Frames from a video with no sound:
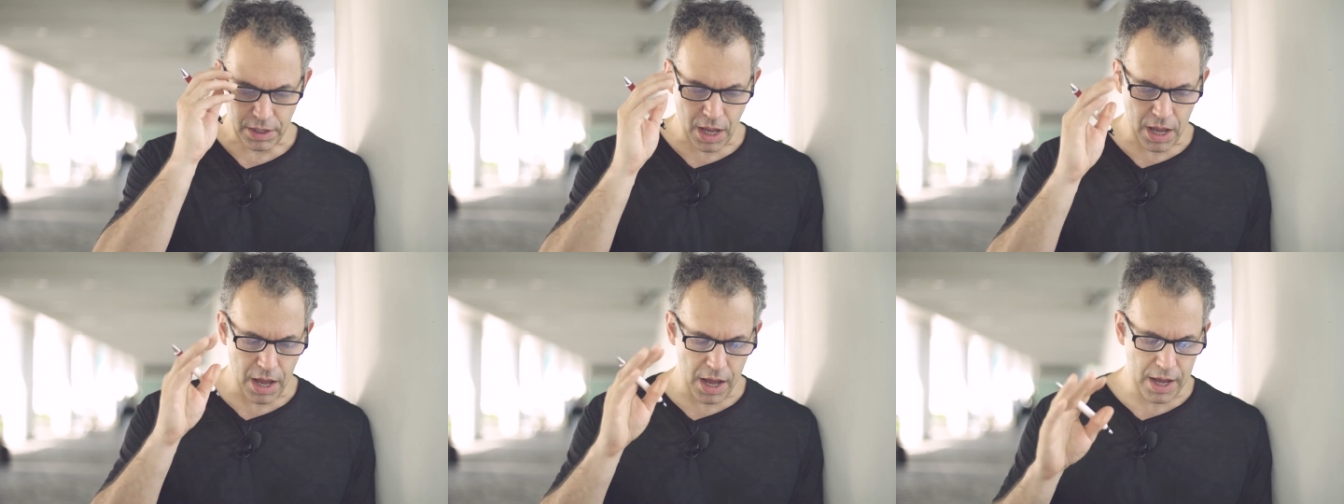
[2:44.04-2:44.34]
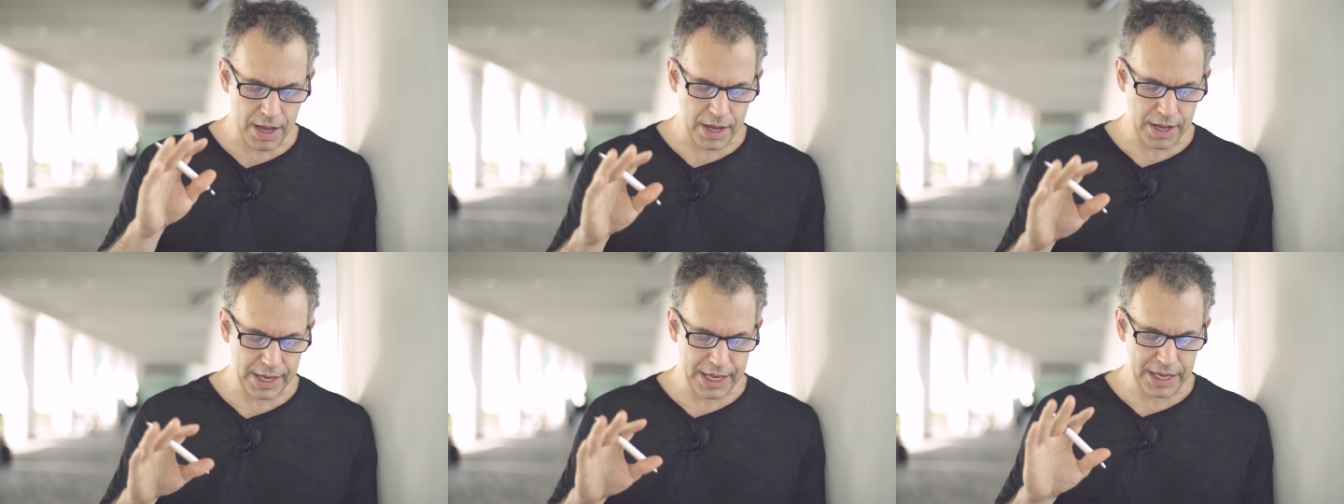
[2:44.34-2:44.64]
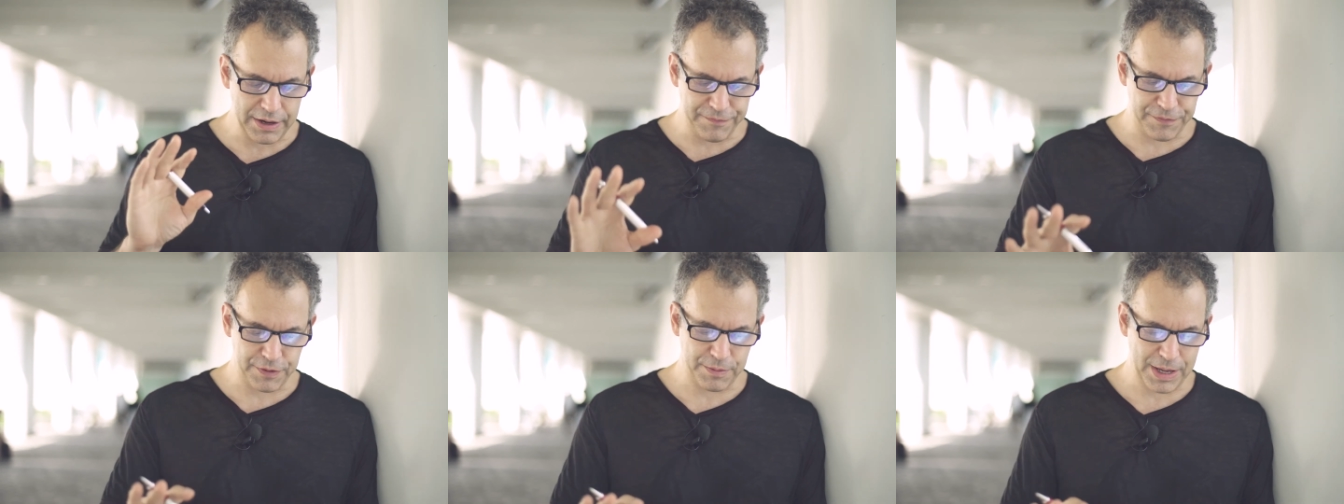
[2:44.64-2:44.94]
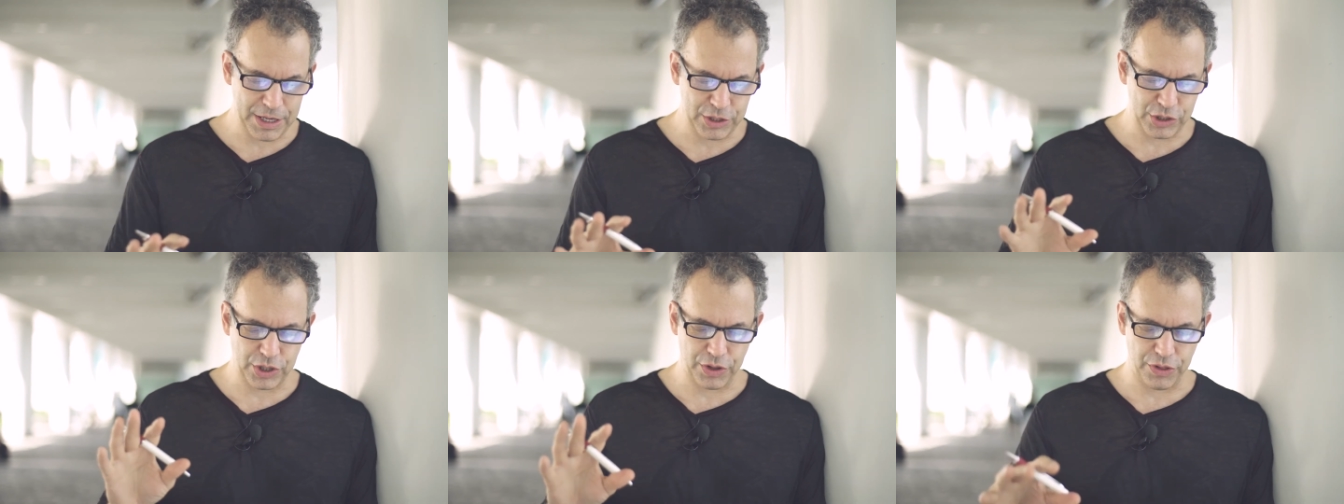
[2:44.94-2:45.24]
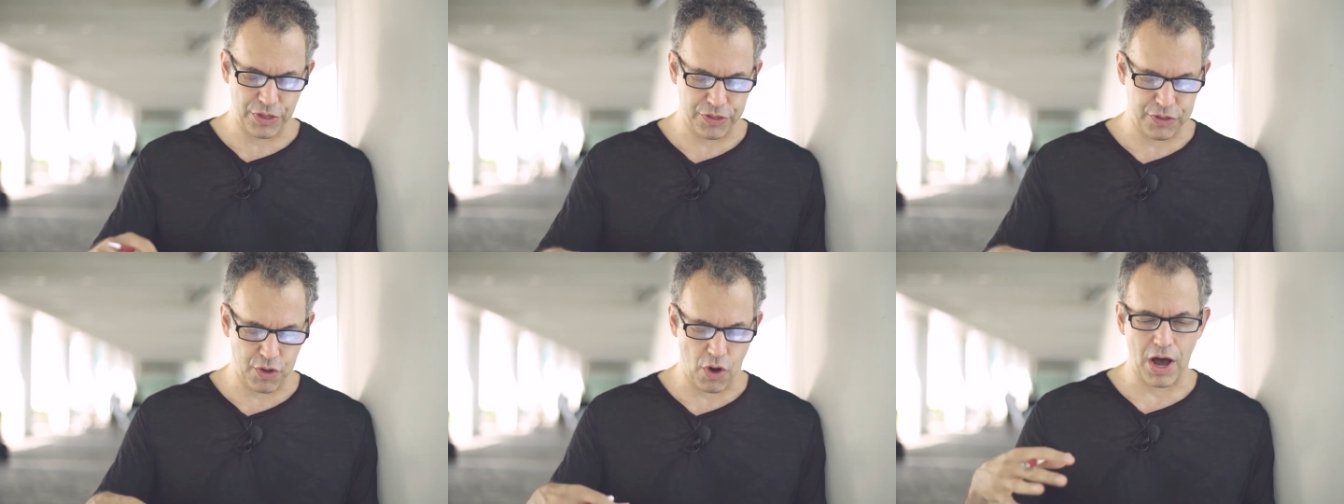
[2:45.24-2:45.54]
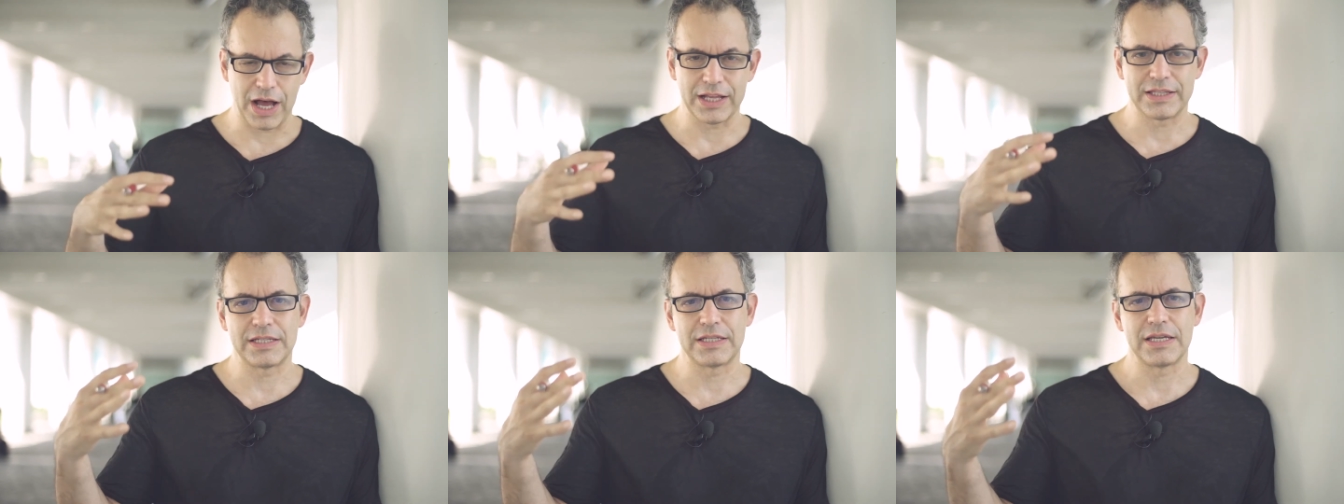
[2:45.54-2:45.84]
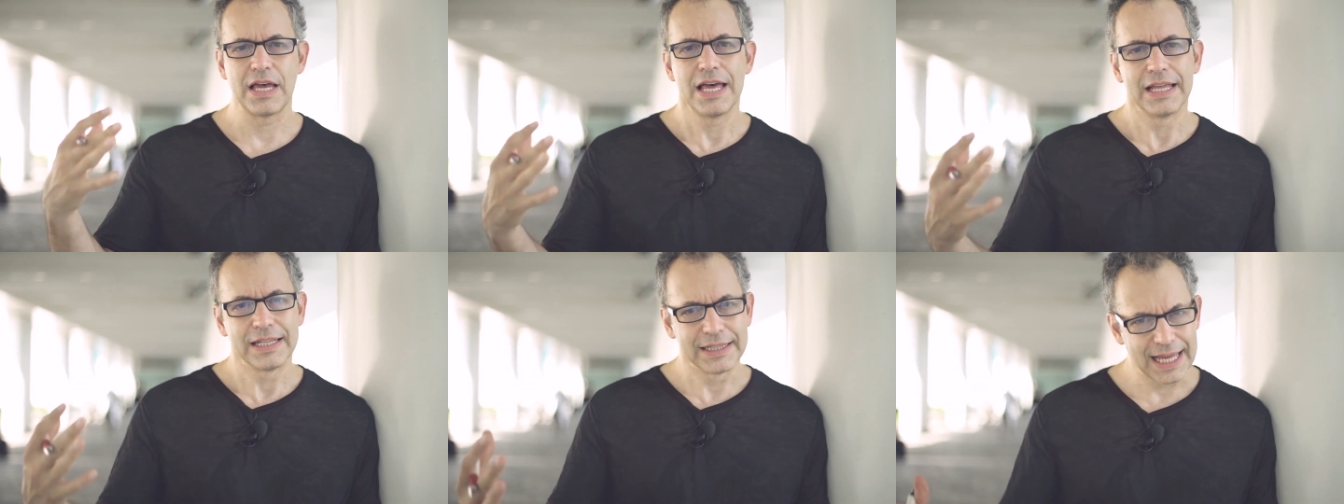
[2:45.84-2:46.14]
uh, information, thoughts,
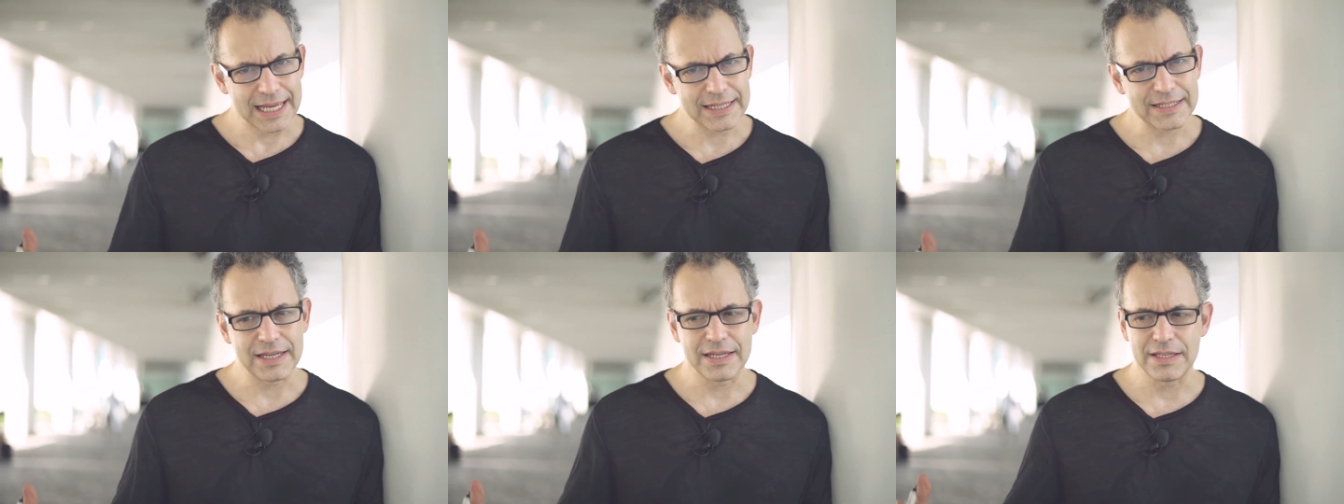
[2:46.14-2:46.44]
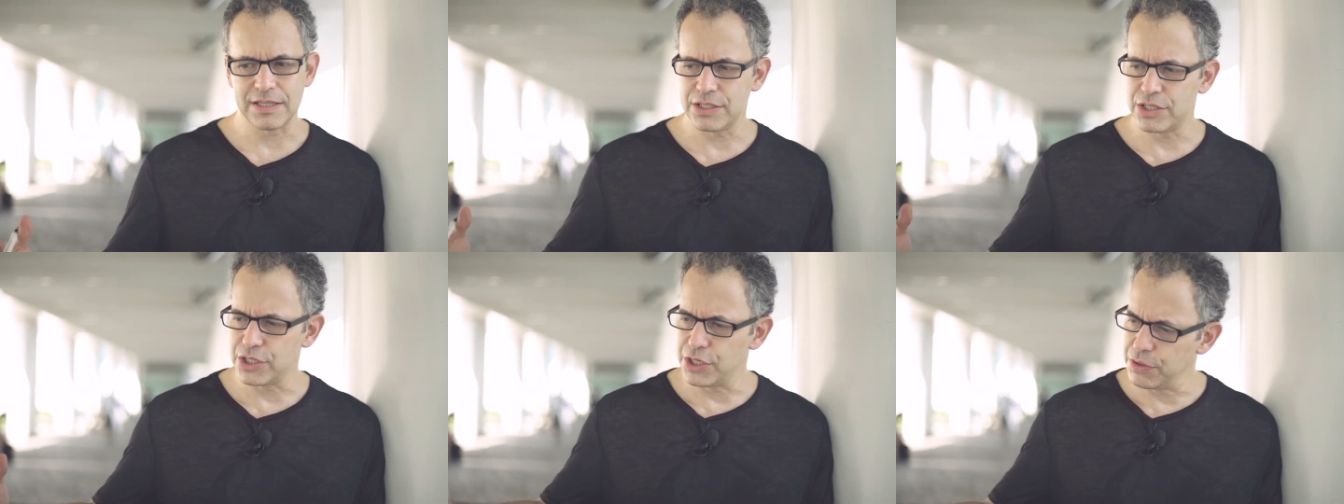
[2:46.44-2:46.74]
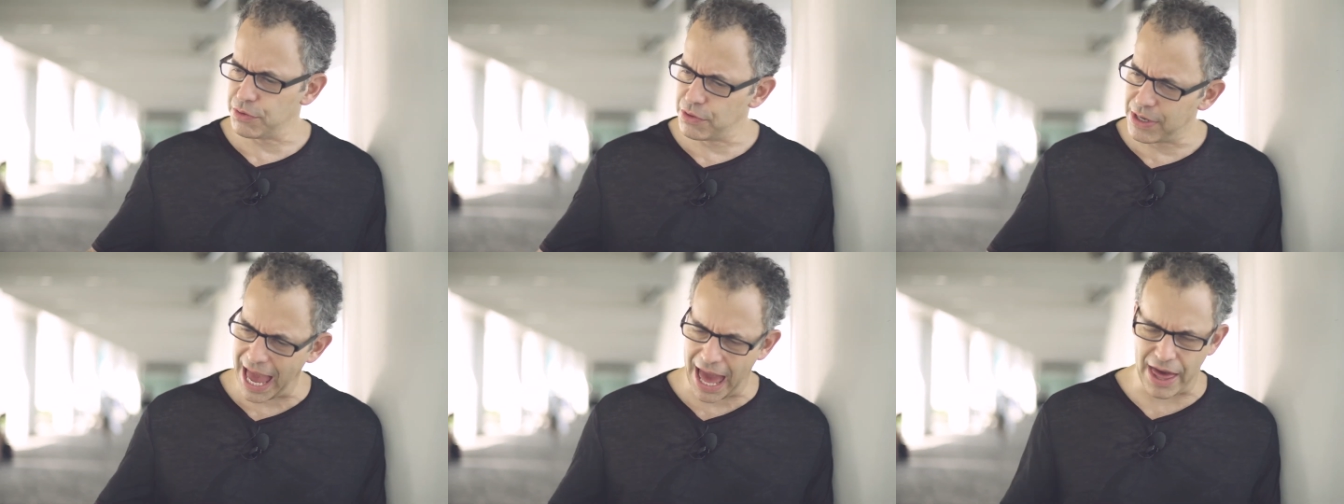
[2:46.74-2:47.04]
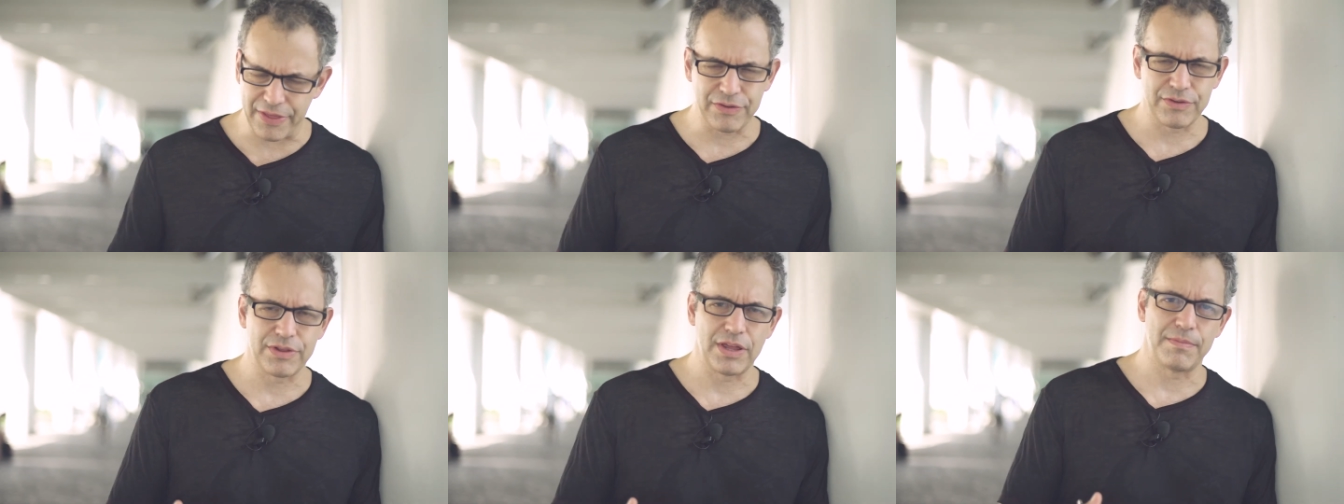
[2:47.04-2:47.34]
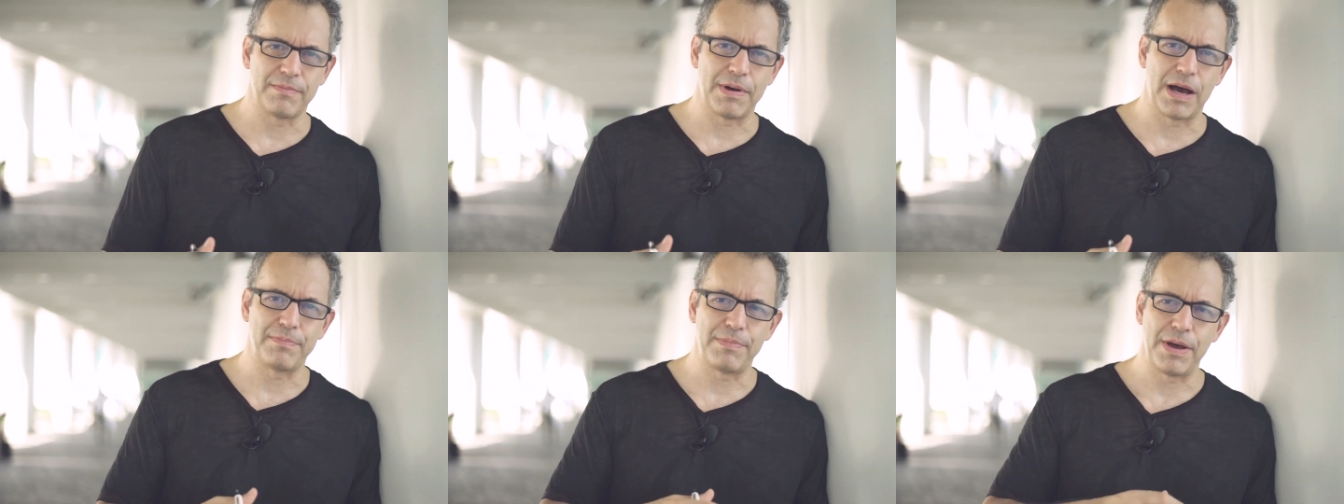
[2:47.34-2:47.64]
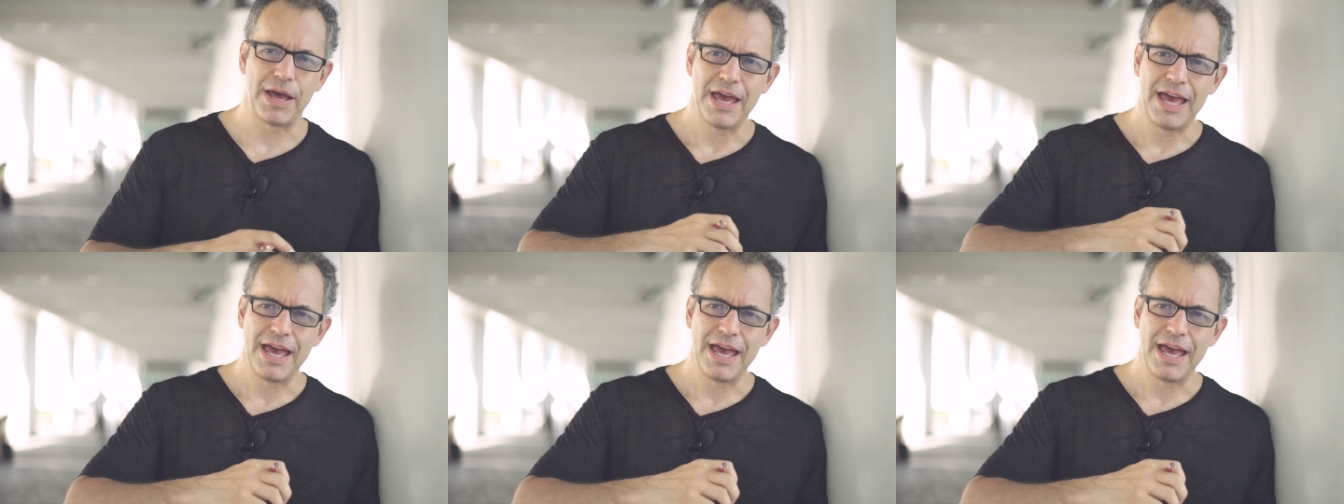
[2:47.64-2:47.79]
lessons, you gather them up.